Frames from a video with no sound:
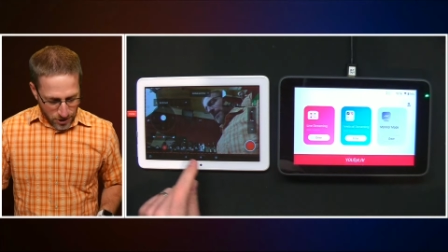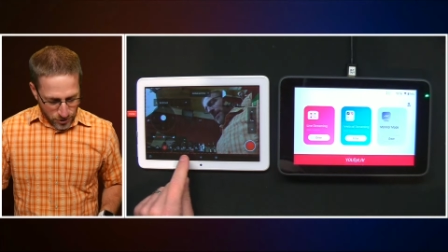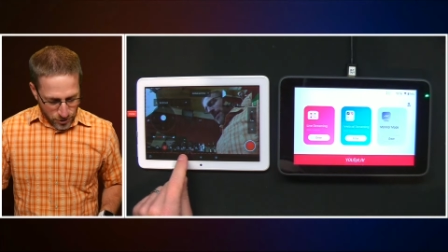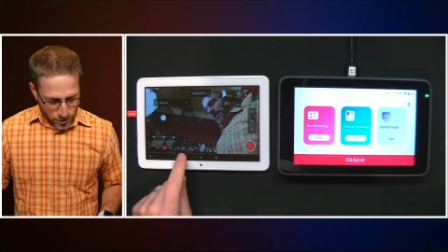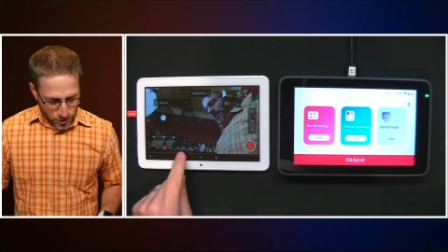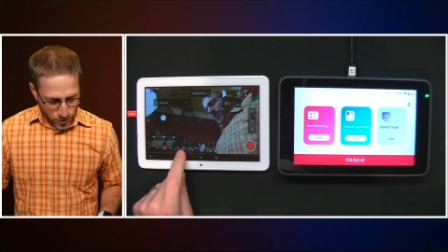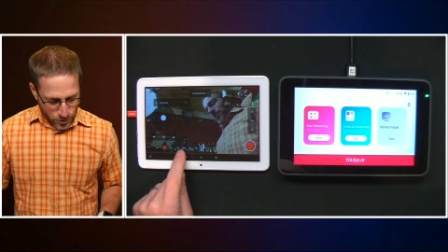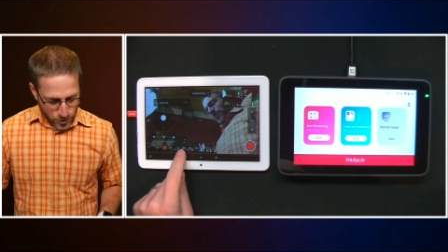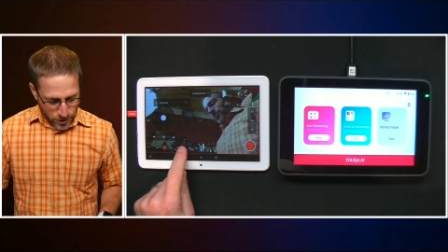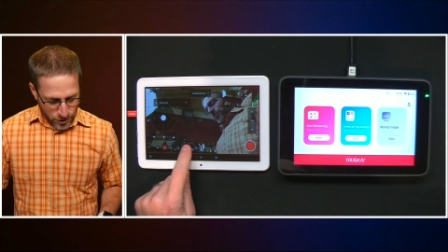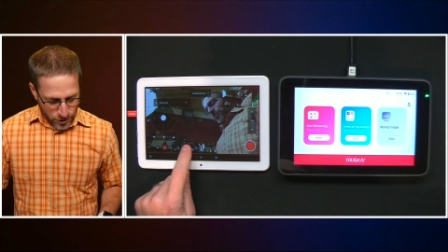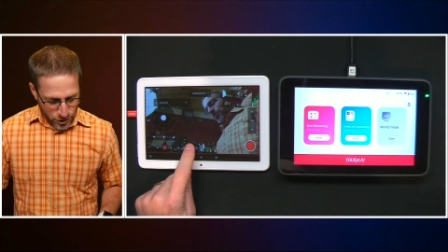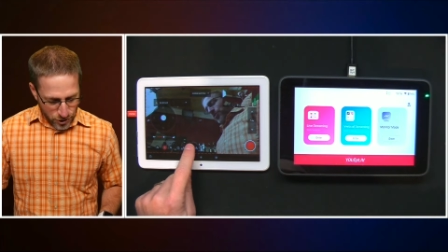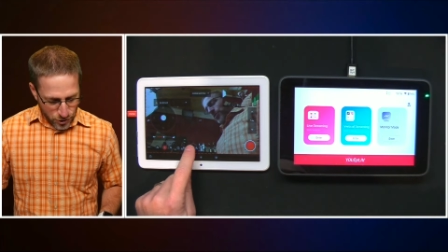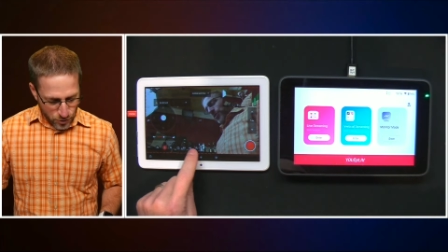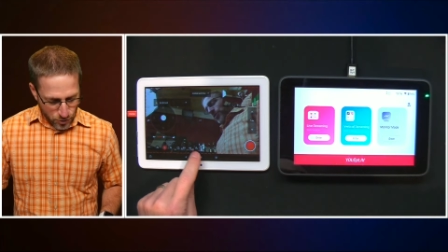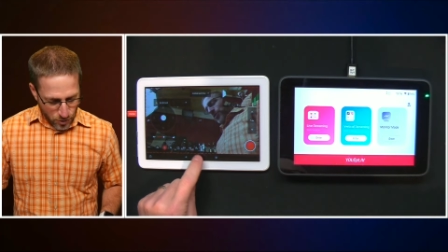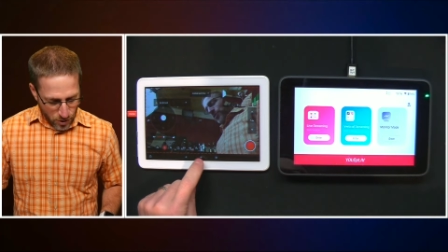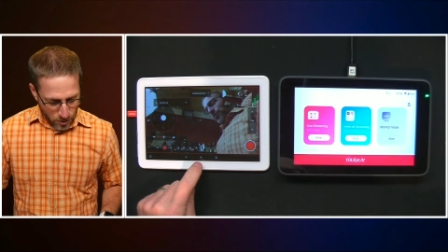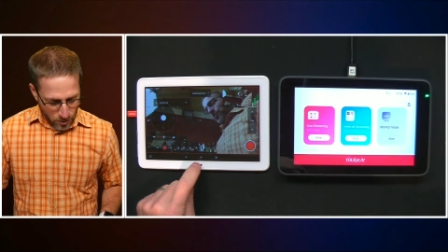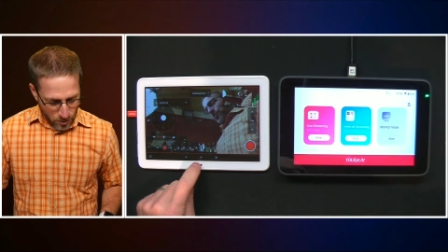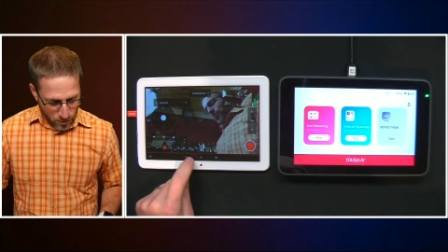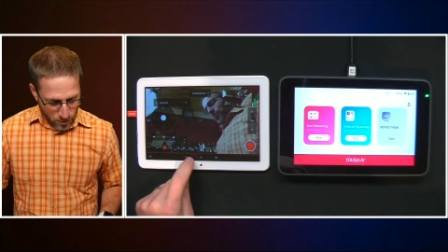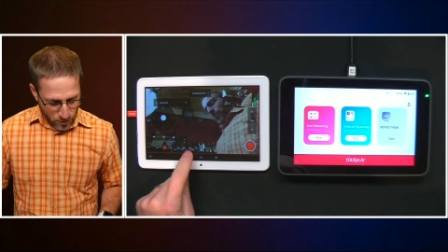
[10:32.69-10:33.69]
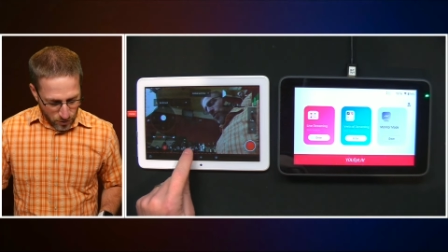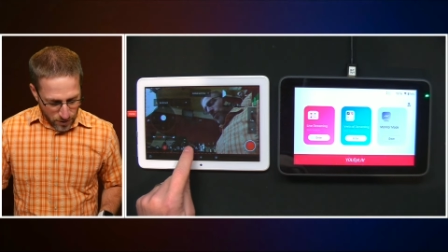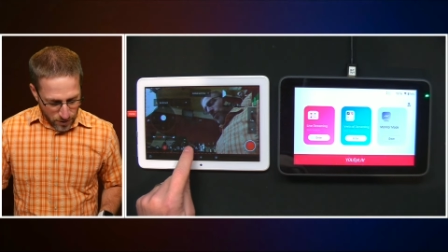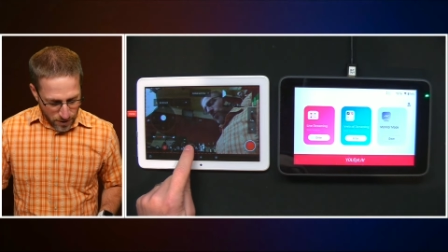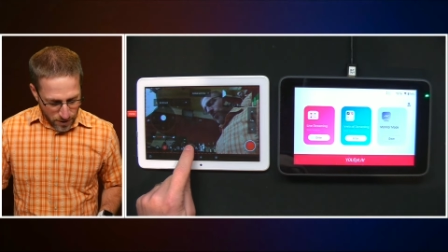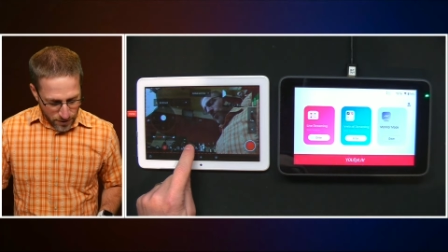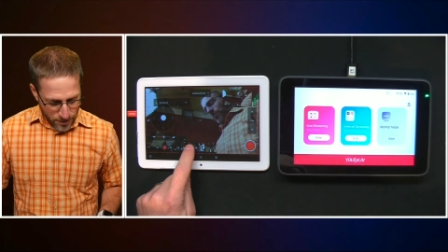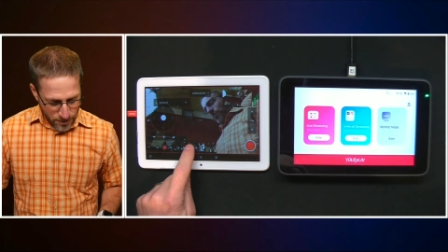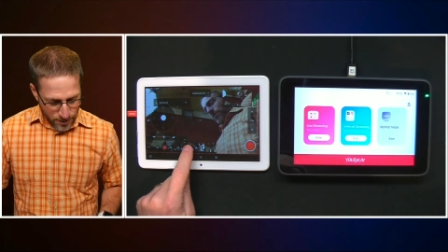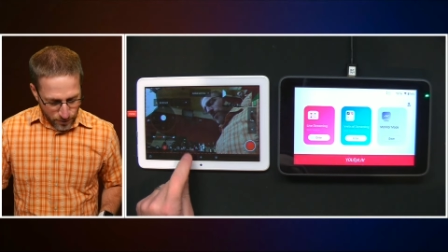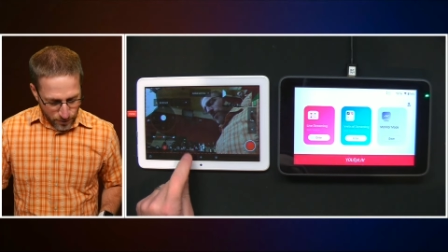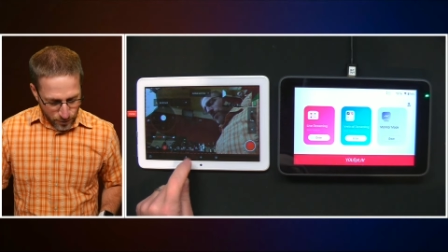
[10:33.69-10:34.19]
to control
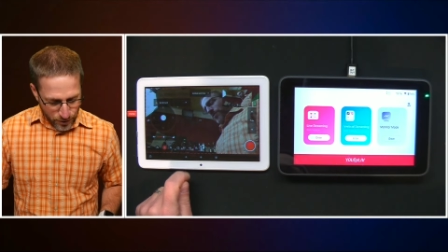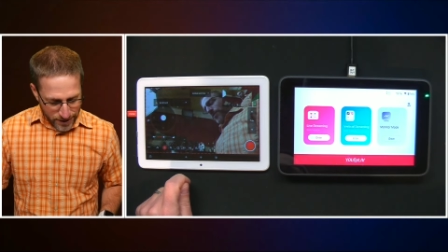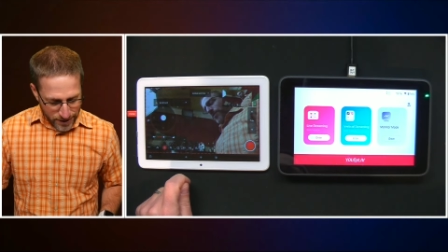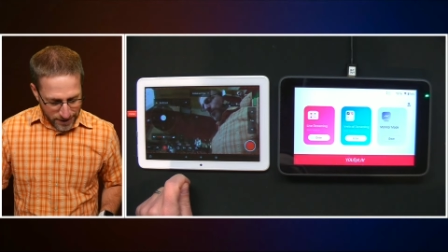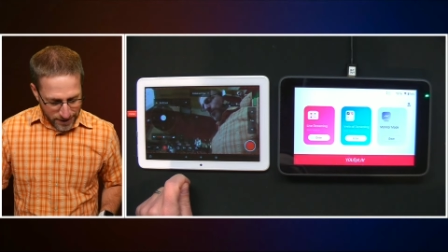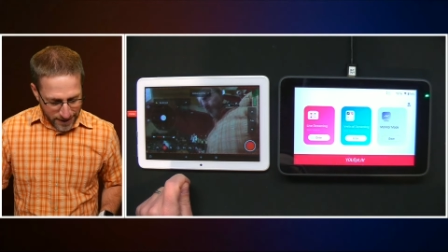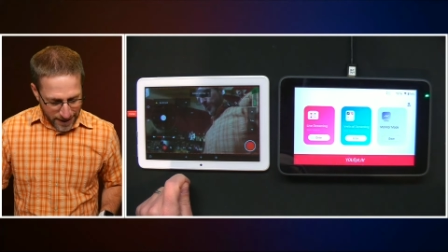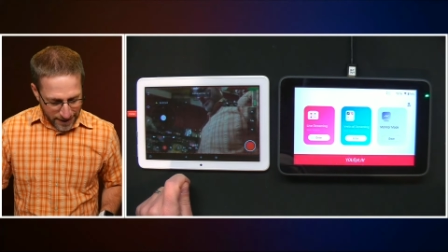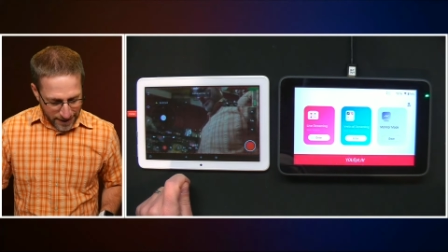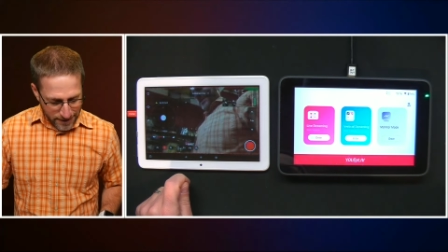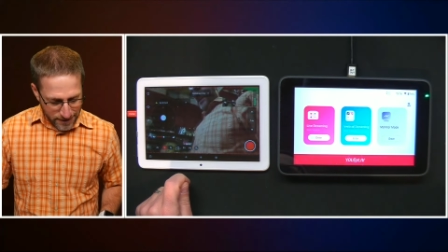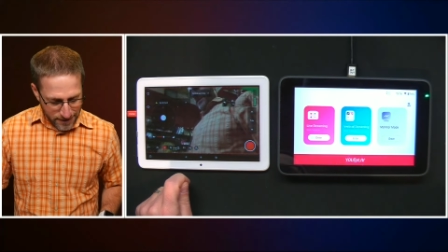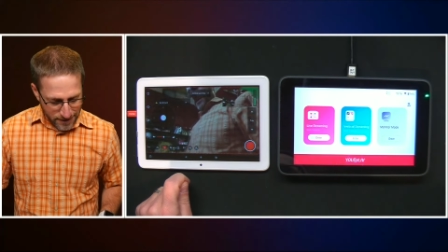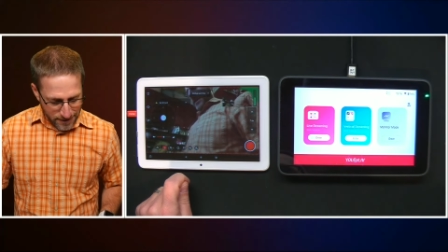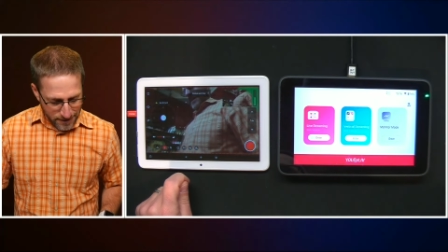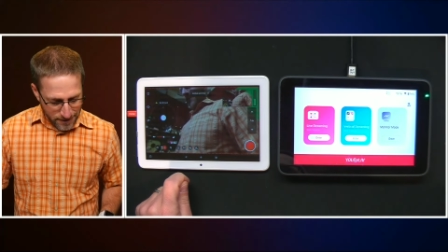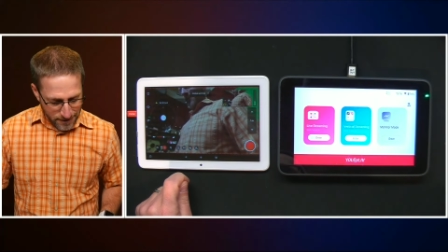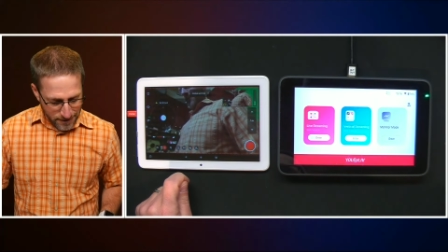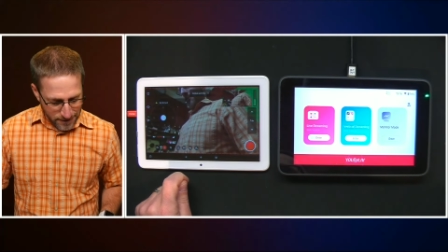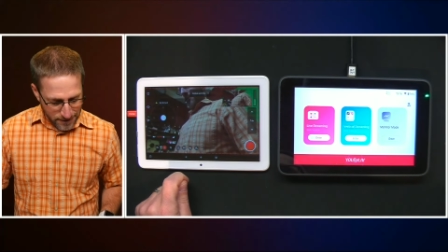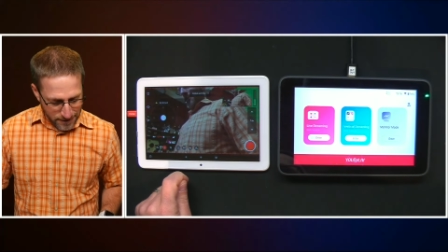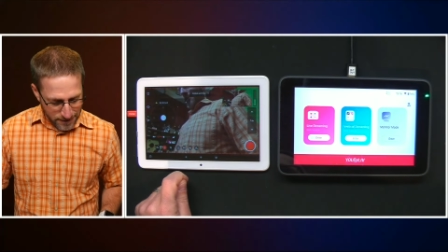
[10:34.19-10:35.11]
the presets.